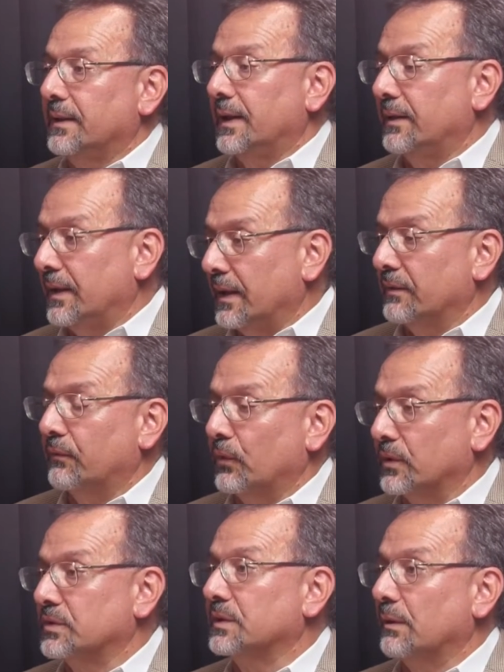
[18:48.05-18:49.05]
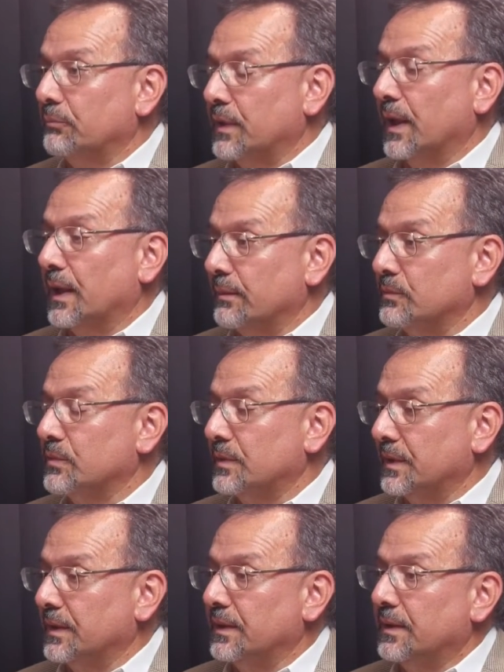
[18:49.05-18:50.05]
and therefore sometimes
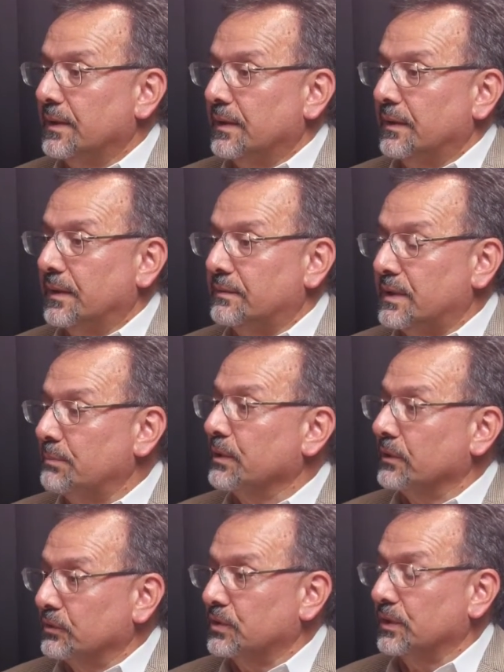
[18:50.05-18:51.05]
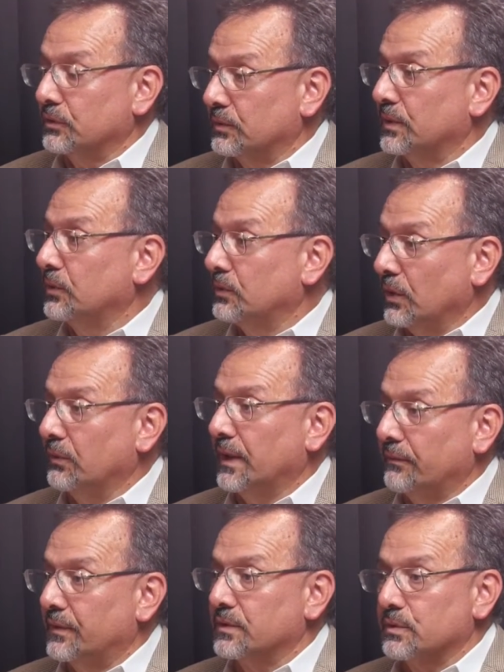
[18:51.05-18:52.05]
the typical children who don't
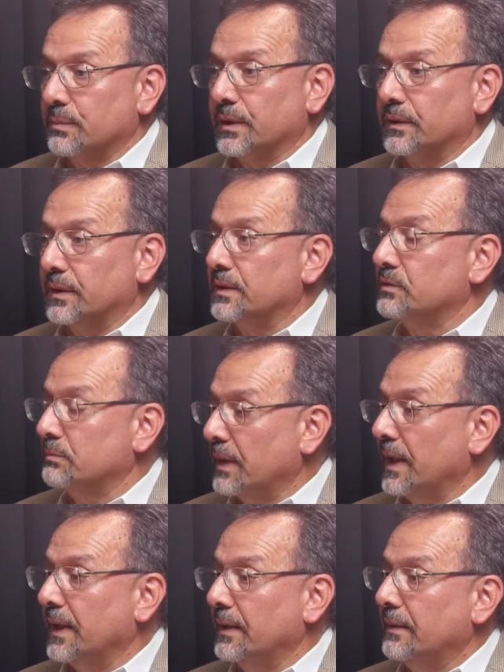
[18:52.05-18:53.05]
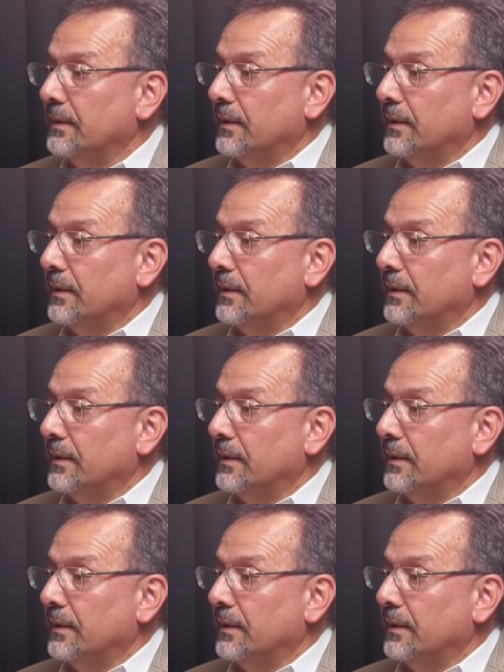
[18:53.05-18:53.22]
have disabilities may